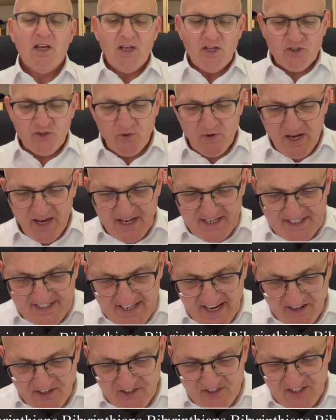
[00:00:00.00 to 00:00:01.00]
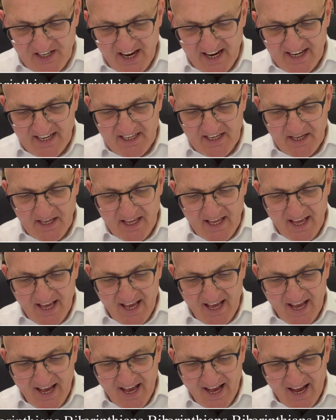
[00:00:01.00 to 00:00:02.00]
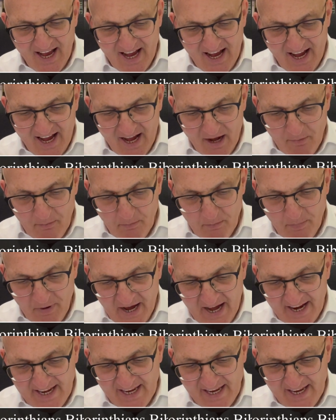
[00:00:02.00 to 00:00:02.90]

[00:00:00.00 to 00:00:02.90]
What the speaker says: So it's set aside by